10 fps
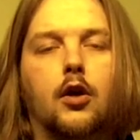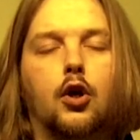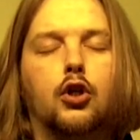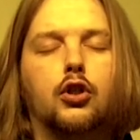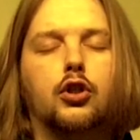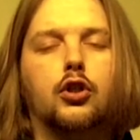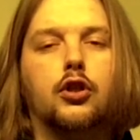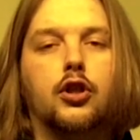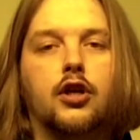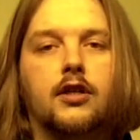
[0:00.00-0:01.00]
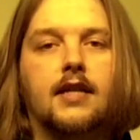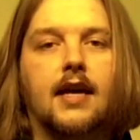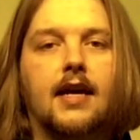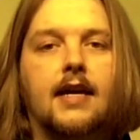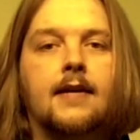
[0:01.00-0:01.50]
on
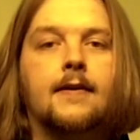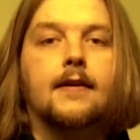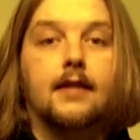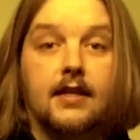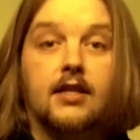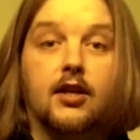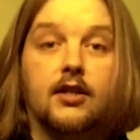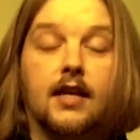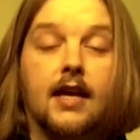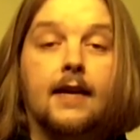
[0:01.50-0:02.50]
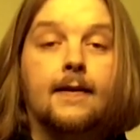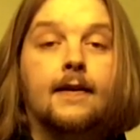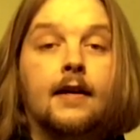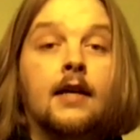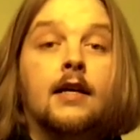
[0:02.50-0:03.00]
Thursday, this Thursday.
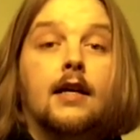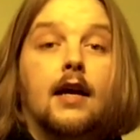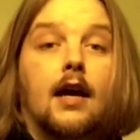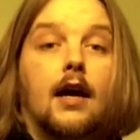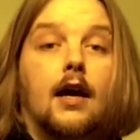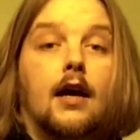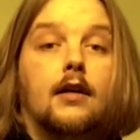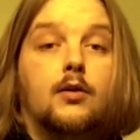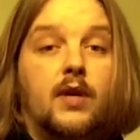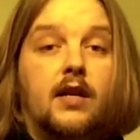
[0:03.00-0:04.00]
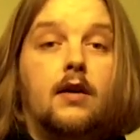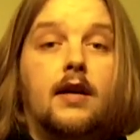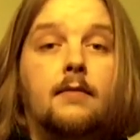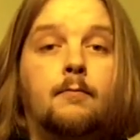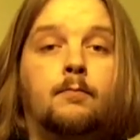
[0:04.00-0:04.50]

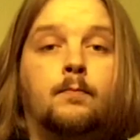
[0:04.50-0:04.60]
29,